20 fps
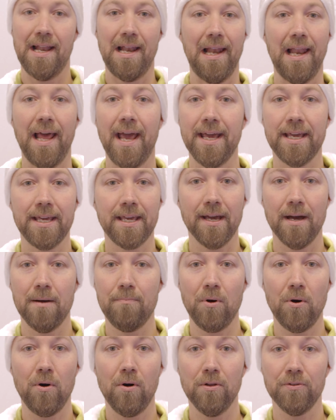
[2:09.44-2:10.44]

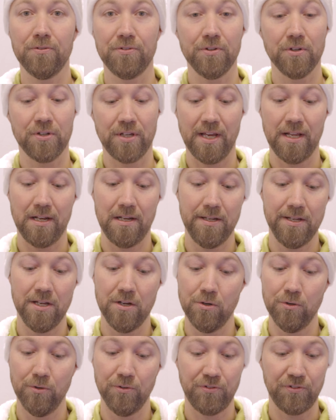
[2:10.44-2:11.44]
leca balls, you can
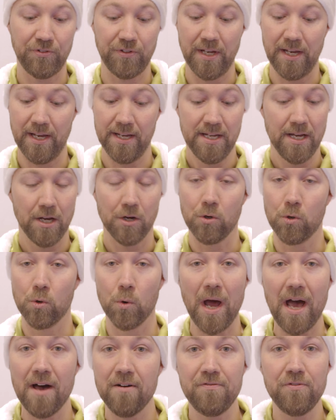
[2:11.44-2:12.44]
use uh,
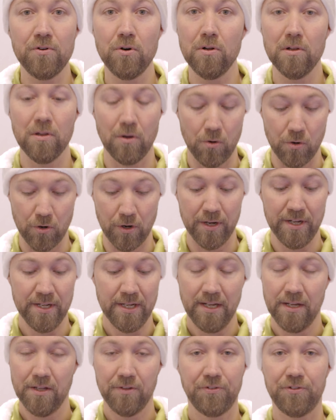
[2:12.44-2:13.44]
gravel or
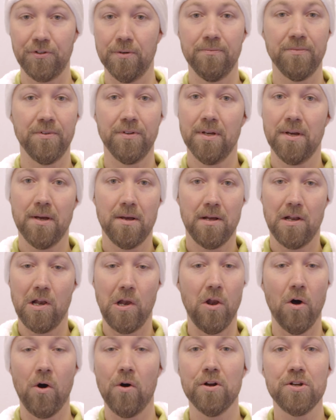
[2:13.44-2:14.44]
some
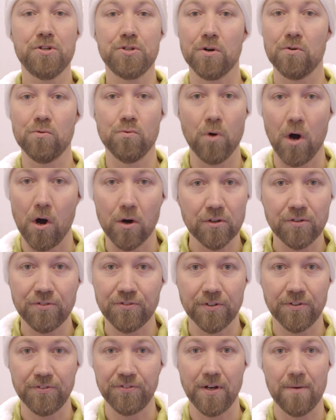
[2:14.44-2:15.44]
larger
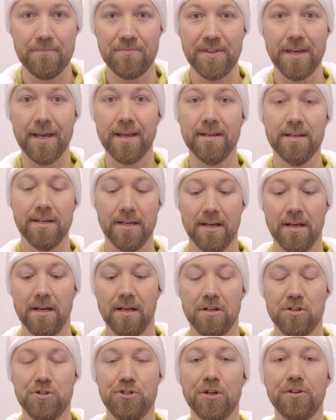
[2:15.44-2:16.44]
rocks or something.
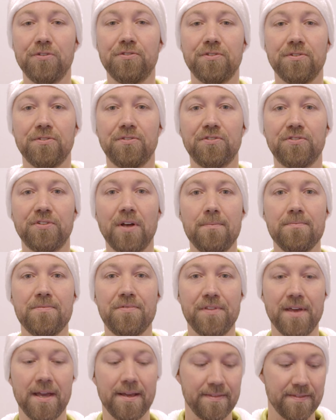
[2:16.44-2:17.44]
Just
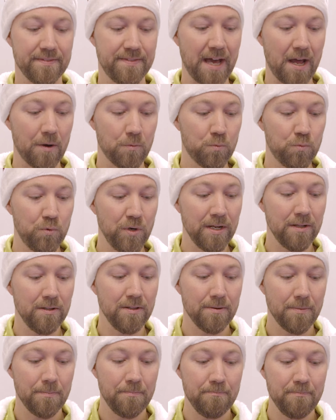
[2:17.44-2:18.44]
something that
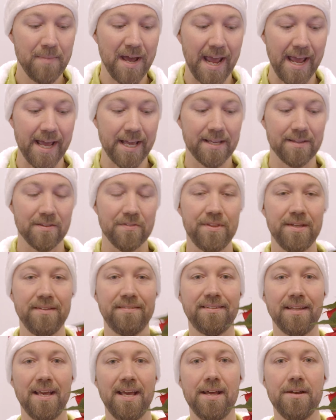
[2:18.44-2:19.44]
will make
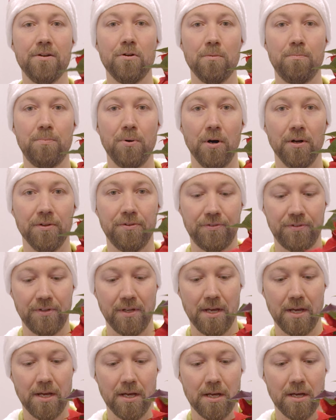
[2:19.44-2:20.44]
this inner pot
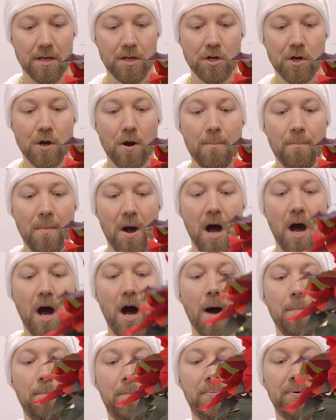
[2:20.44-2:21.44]
come
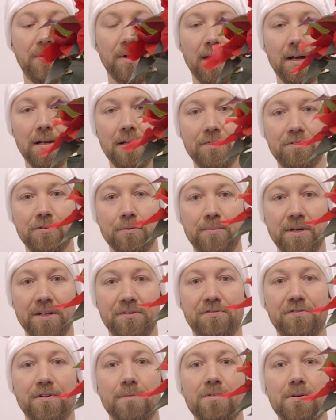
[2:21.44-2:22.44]
up a little
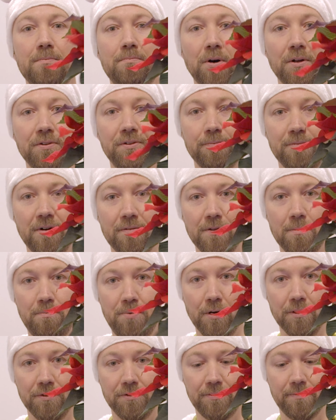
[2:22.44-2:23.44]
bit from the bottom of the
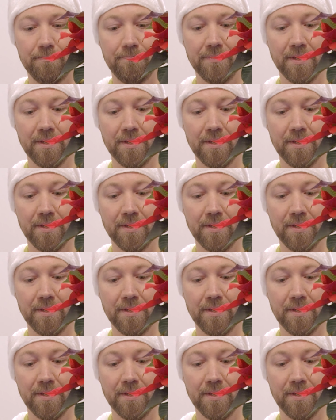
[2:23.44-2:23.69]
pot.